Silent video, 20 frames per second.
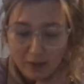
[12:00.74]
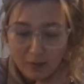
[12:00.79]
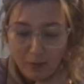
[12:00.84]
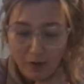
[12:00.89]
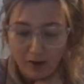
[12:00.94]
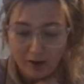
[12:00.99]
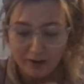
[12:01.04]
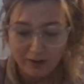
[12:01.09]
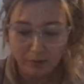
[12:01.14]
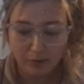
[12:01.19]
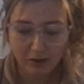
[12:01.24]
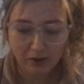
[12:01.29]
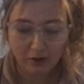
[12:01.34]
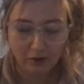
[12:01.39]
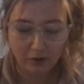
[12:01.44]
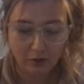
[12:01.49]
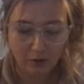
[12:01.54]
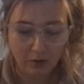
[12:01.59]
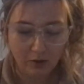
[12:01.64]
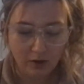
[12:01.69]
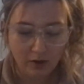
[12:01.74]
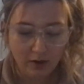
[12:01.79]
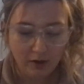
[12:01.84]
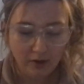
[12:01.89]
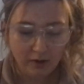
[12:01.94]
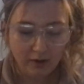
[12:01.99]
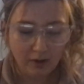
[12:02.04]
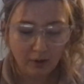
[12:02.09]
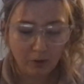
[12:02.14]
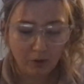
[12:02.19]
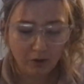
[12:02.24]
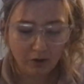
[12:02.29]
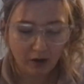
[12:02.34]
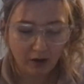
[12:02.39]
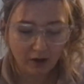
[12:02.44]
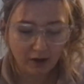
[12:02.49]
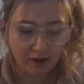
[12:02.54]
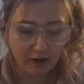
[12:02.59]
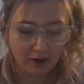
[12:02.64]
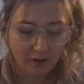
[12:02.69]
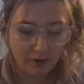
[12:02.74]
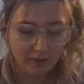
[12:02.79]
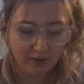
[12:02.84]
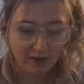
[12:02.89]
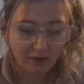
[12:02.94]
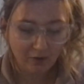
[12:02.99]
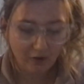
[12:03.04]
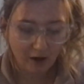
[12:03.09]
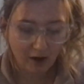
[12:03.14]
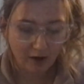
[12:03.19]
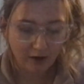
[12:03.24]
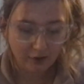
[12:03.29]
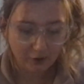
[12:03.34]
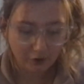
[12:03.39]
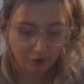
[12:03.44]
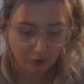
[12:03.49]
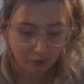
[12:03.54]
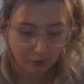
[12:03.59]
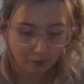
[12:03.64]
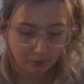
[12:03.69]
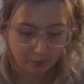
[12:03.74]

possibly do that would not get himself caught too?